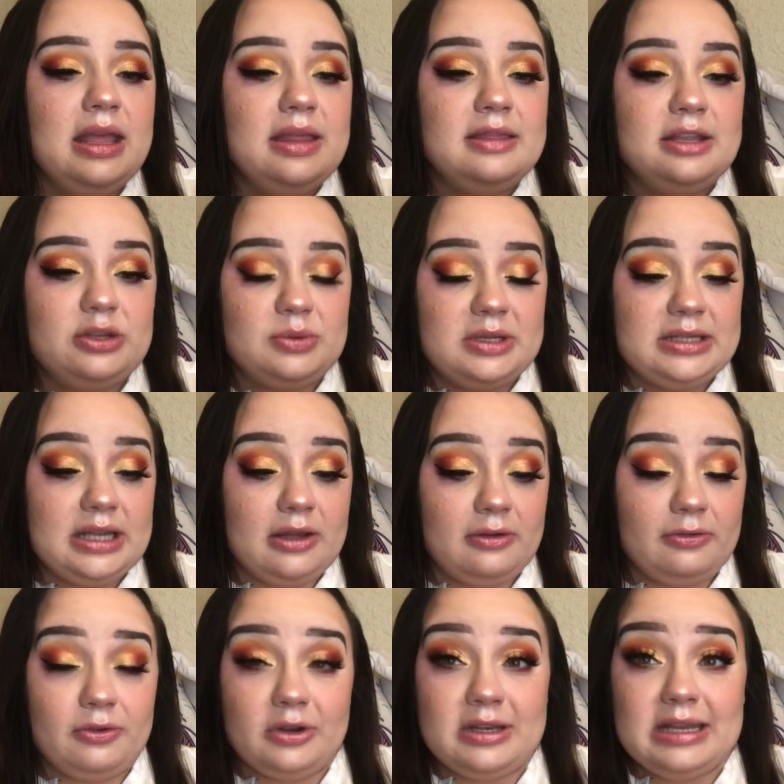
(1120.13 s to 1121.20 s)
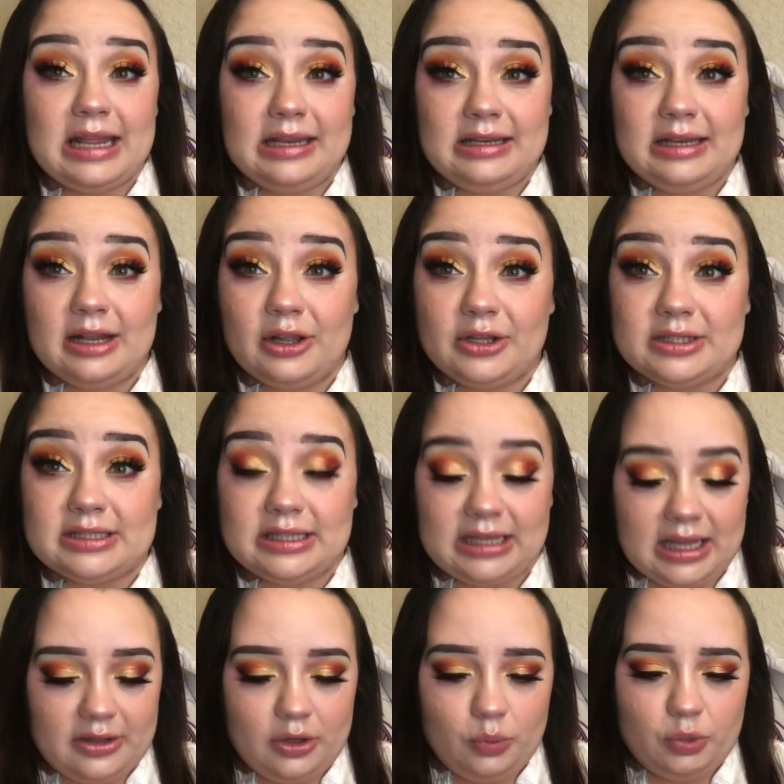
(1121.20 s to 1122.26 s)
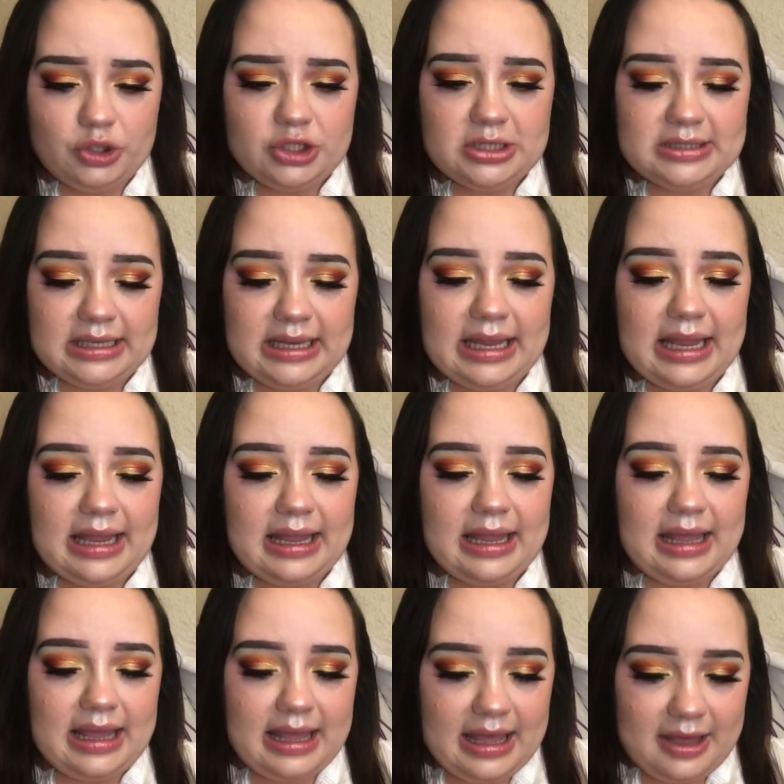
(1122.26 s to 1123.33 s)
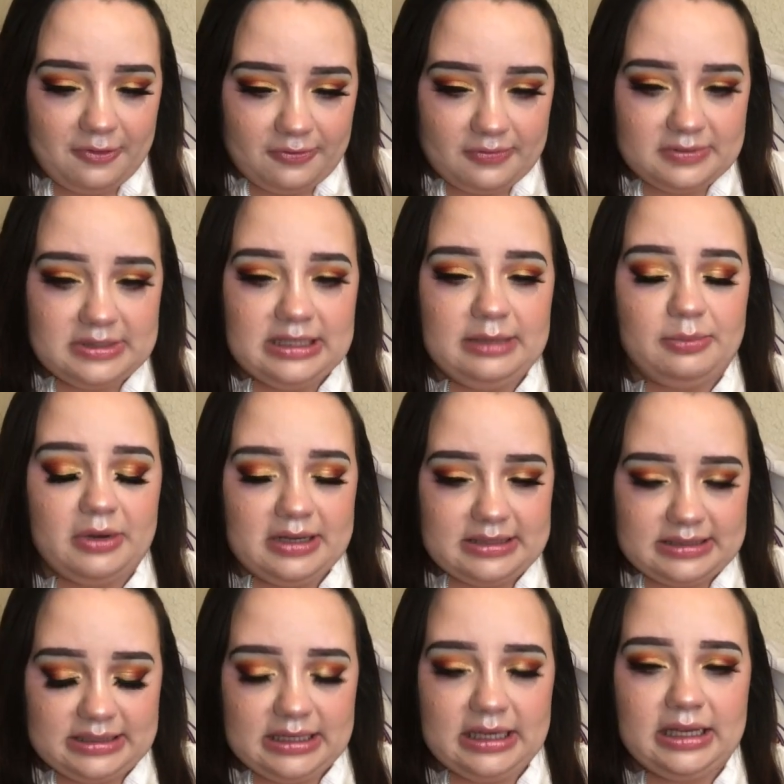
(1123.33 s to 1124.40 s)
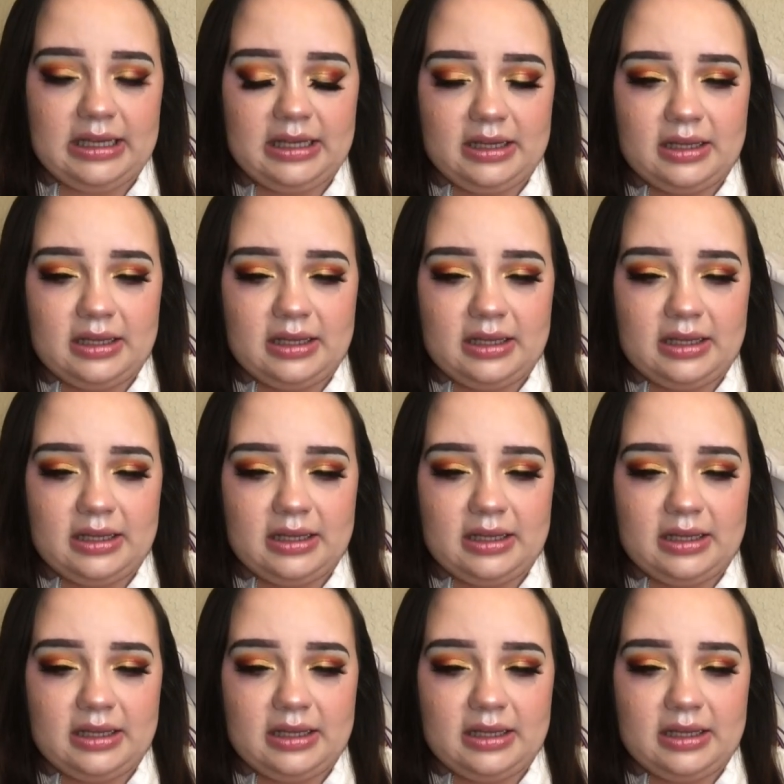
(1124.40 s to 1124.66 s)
These retail for $90 together, which is a hefty price tag.